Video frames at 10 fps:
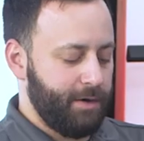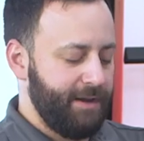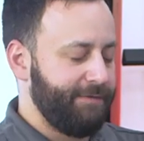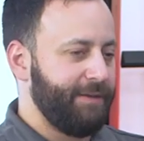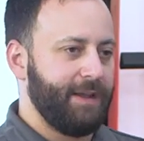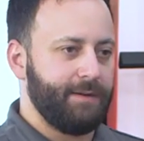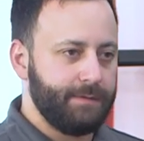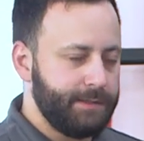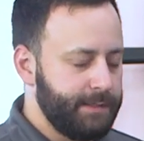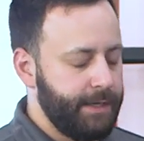are a fan
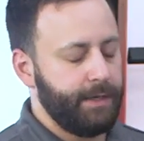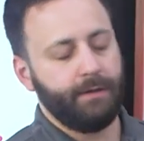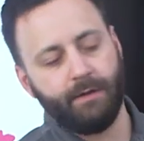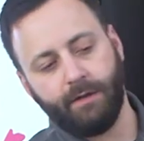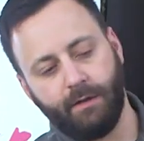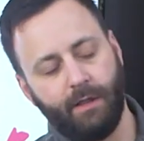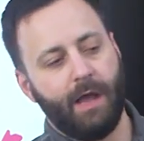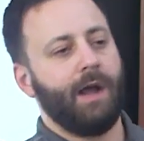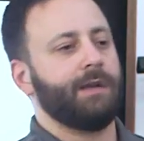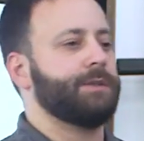of SIG,
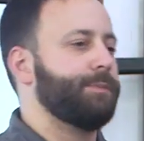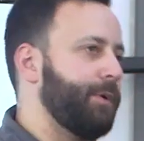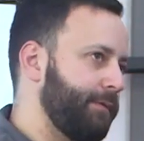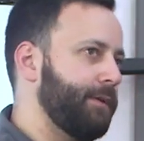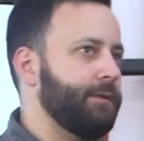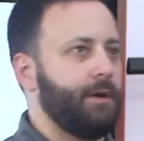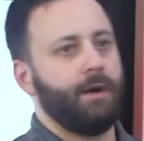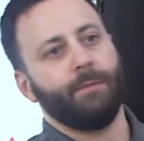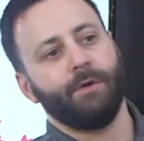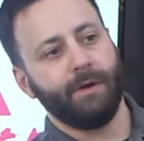Glock, Springfield
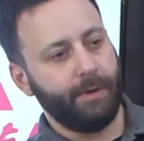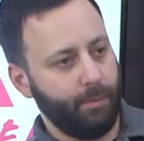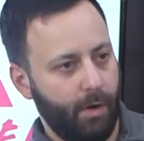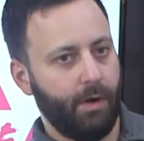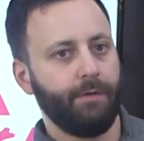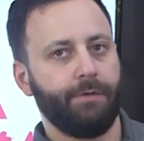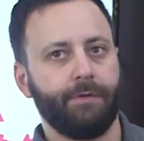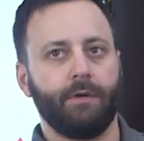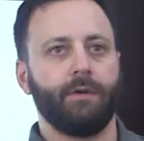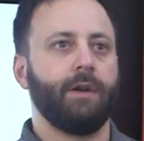Armory,
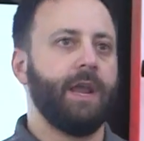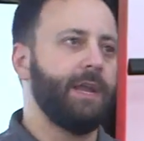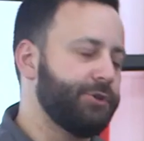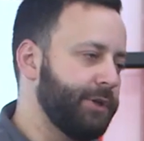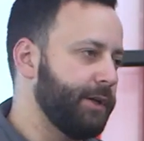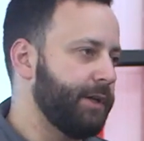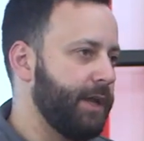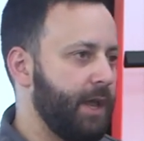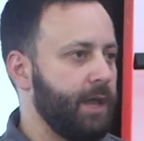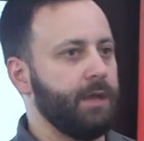Walther,
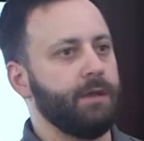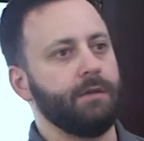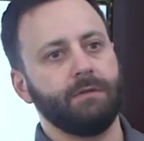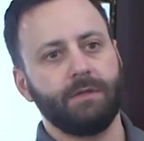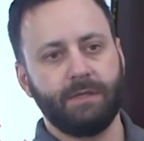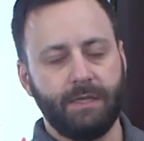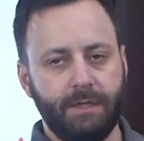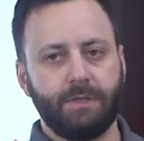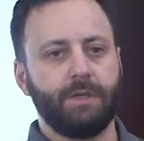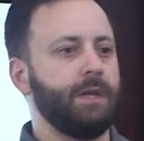H&K,
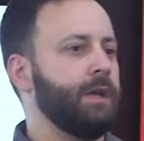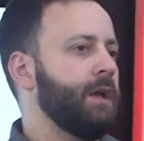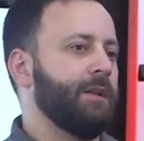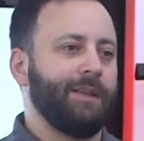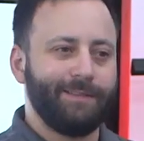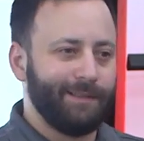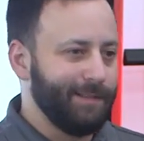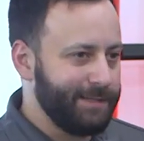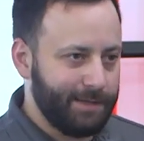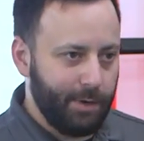CZ, like the
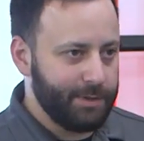list